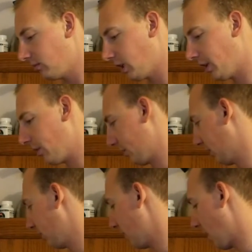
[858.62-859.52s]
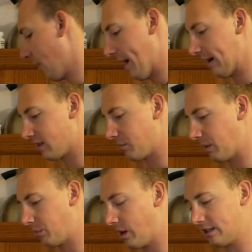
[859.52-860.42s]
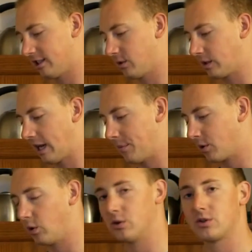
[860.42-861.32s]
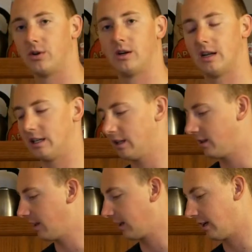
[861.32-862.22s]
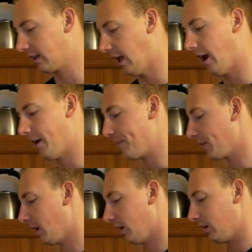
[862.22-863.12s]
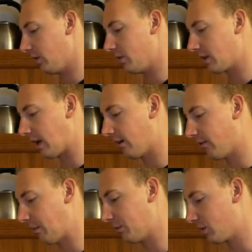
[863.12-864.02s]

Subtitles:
It hasn't been processed with chemicals or anything like that. You just get it from the